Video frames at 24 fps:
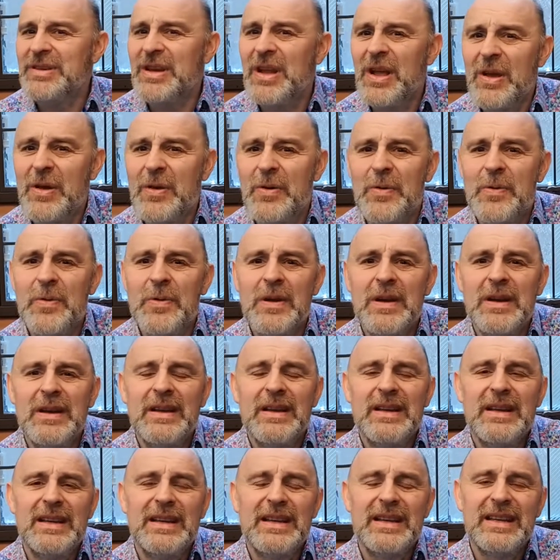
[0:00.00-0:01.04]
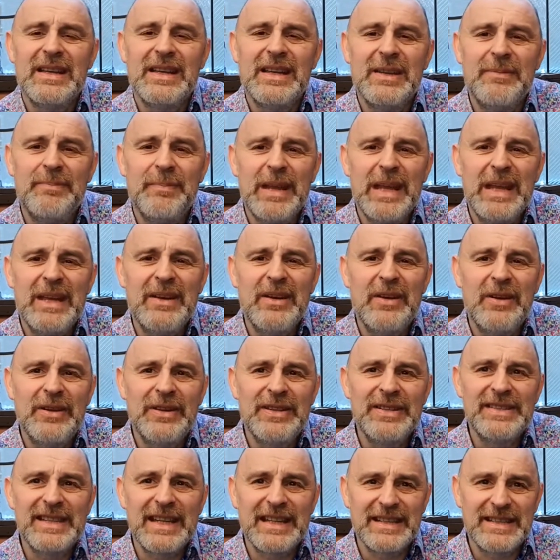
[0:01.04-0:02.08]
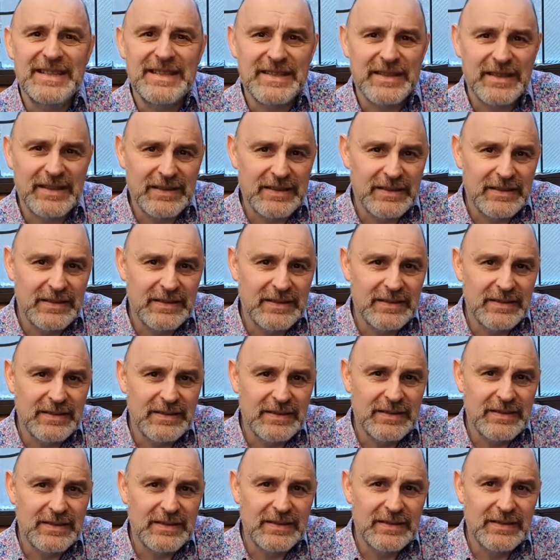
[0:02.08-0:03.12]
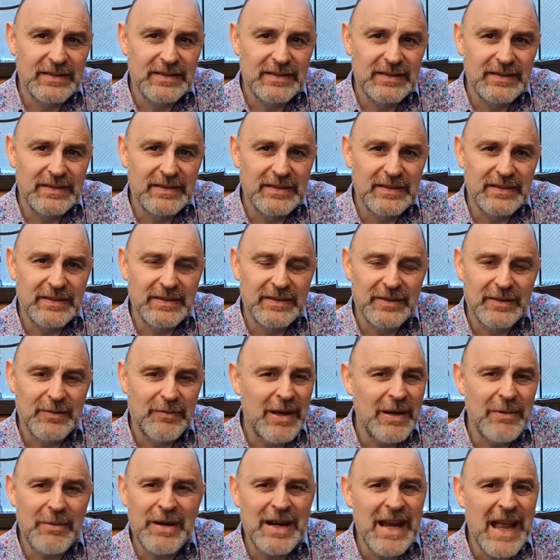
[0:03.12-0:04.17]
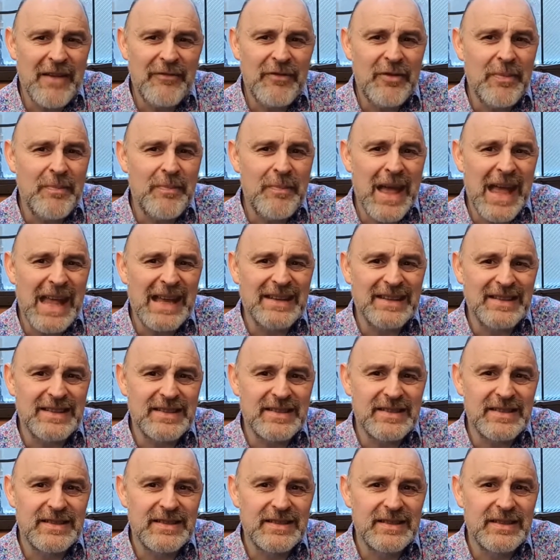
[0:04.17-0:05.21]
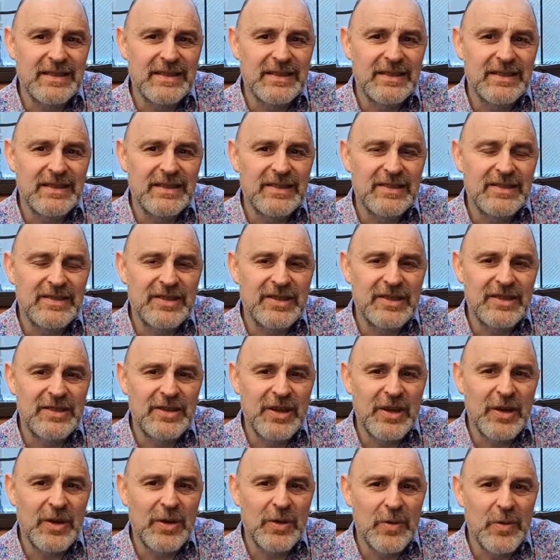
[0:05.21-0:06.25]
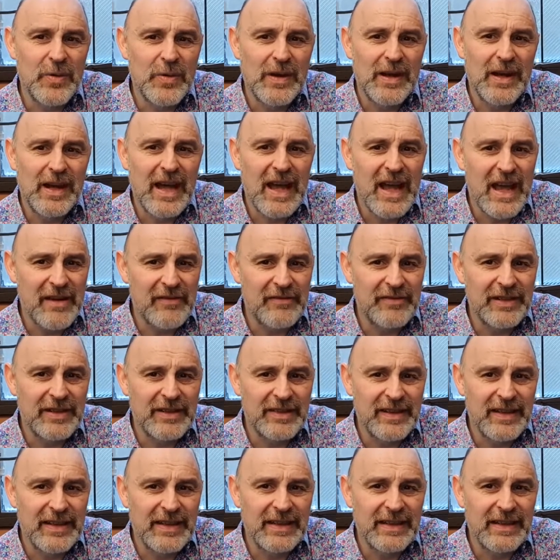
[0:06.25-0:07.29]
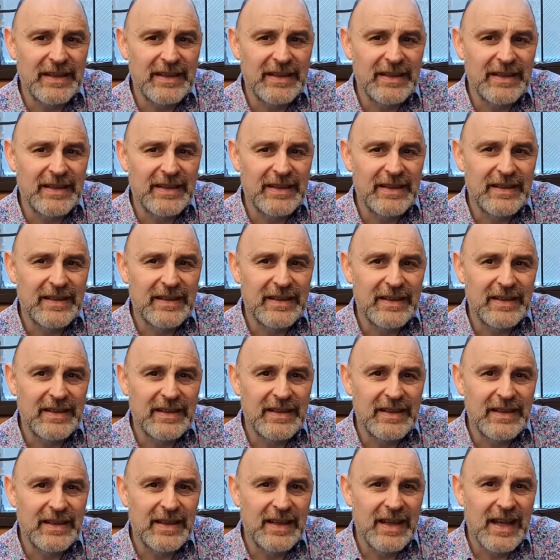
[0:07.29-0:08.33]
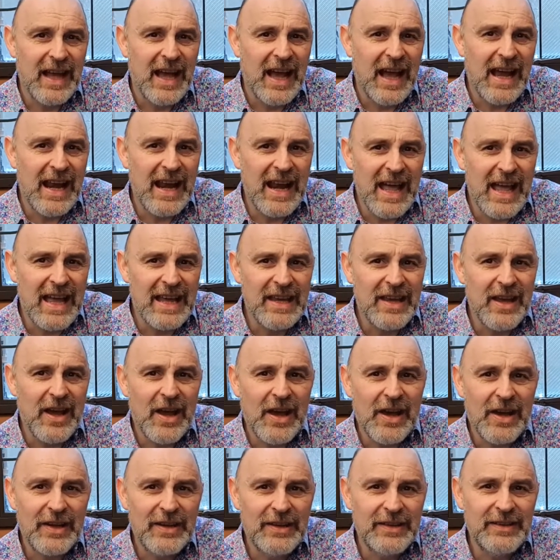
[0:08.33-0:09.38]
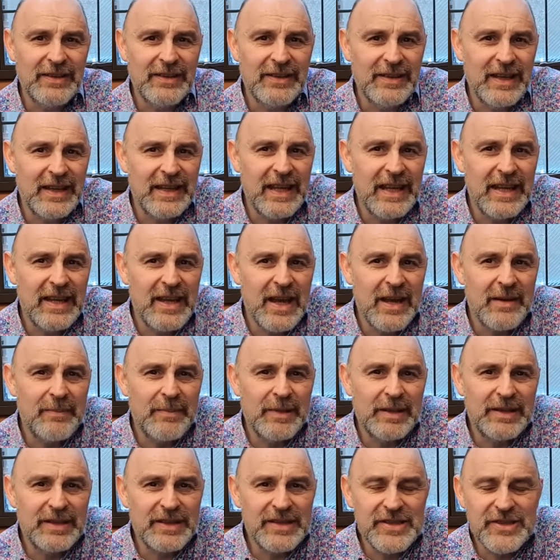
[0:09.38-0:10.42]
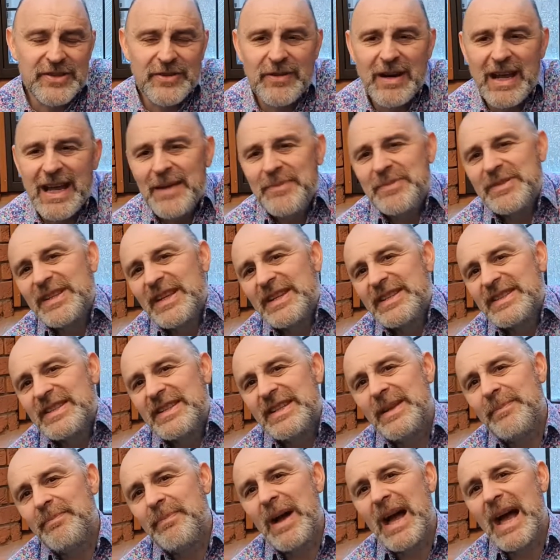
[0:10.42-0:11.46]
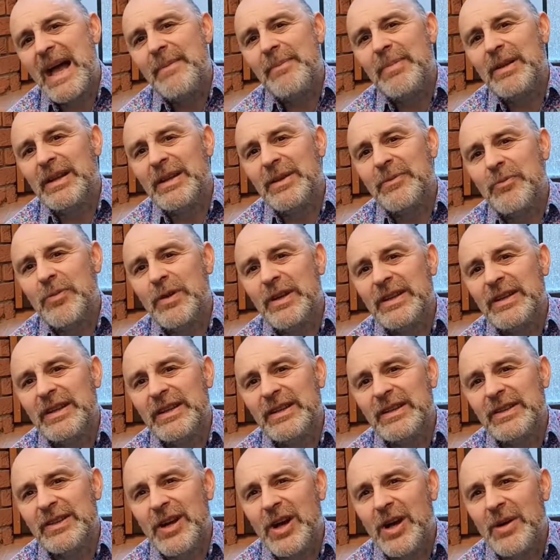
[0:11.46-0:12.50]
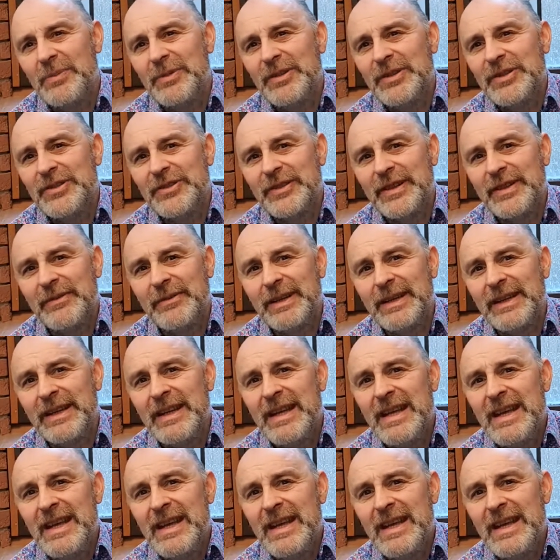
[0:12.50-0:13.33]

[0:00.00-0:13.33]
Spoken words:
know" can be an honest answer. We were never meant to know everything. I like how Nicky Gumbel describes this in the Bible in 1 year commentary, when